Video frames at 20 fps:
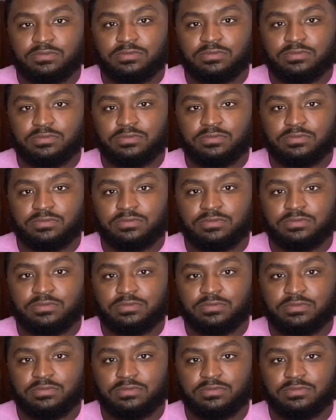
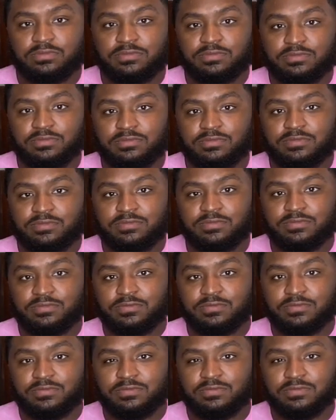
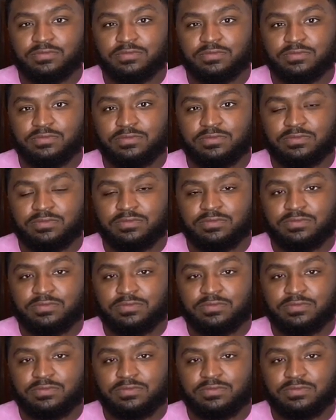No words are spoken by the person on screen.